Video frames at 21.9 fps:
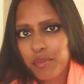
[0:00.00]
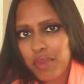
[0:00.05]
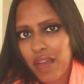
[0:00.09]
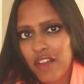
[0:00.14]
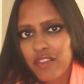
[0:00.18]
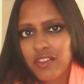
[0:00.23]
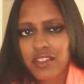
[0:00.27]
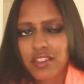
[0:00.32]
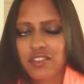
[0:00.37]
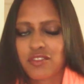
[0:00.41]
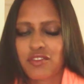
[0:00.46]

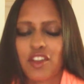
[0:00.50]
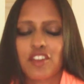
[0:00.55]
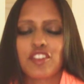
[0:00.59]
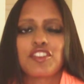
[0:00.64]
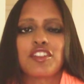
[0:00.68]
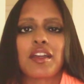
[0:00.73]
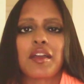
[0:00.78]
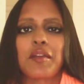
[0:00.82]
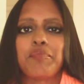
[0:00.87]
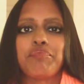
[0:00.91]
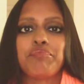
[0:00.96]
pelvic
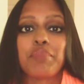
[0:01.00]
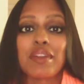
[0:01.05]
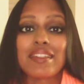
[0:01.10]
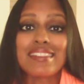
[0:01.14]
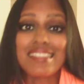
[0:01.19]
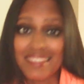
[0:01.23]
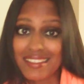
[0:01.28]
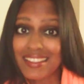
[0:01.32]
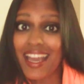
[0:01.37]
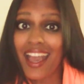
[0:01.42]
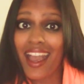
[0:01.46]
dysfunction, but
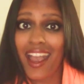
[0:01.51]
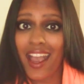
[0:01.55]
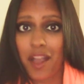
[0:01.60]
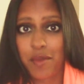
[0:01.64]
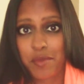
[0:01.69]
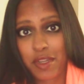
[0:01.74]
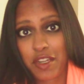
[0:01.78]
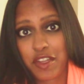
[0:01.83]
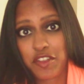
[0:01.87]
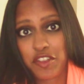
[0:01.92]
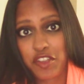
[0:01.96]
today
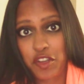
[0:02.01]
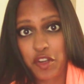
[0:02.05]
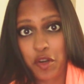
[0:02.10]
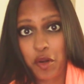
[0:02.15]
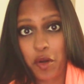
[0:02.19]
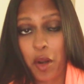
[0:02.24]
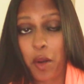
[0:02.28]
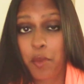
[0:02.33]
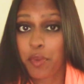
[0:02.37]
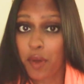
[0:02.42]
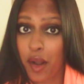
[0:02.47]
I'm gonna
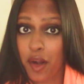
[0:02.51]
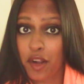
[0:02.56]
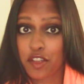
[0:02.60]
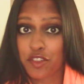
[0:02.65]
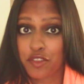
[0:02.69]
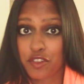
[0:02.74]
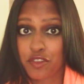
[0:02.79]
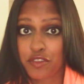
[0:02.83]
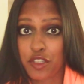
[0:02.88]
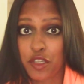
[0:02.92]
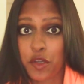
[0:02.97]
do a
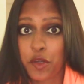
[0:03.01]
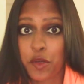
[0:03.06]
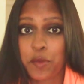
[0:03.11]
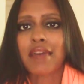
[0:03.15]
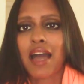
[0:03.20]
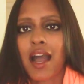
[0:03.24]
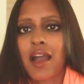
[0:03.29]
product review.